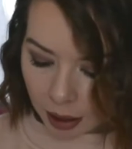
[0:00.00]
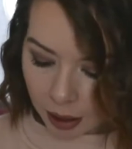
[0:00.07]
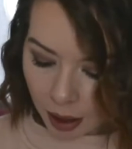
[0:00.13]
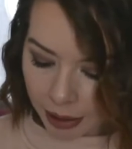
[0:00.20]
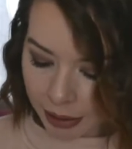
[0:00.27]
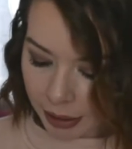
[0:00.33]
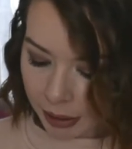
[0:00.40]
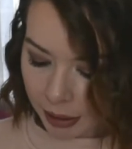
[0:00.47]

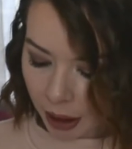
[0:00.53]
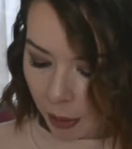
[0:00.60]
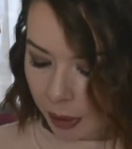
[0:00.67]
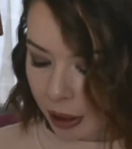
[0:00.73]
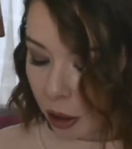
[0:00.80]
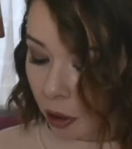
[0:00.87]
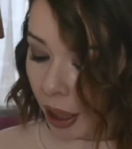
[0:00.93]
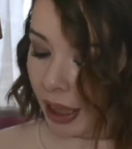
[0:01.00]
Lighting's going
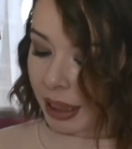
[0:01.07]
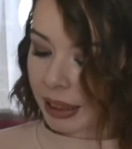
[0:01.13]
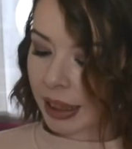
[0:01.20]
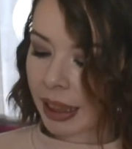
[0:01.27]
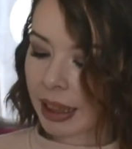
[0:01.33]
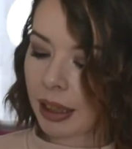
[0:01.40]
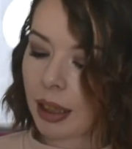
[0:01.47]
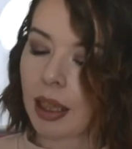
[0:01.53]

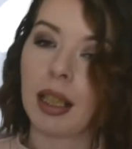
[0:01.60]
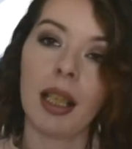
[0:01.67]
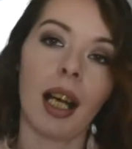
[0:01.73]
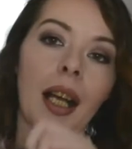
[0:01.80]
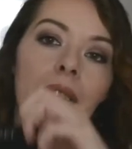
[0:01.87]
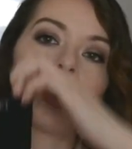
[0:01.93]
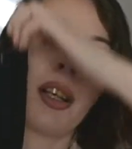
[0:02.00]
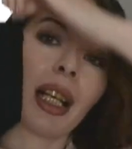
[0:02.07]
crazy.
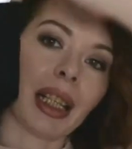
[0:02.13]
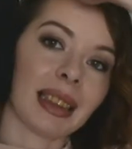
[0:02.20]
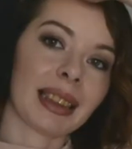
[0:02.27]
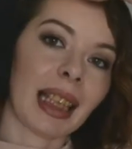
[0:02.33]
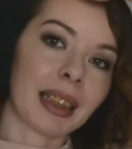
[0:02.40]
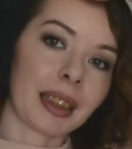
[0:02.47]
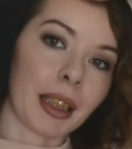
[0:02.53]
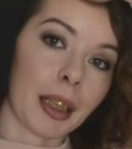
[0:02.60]
I got a
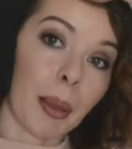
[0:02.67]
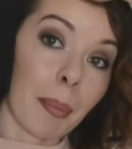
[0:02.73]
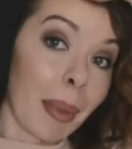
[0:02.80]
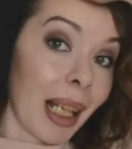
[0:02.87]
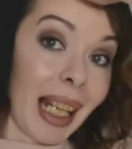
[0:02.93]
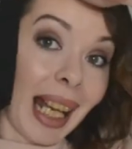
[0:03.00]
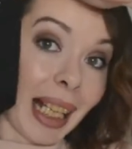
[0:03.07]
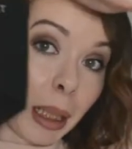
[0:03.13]
standard
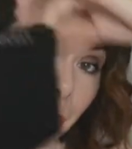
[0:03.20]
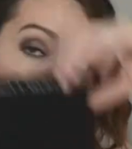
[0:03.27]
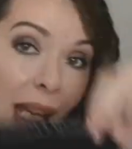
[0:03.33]
black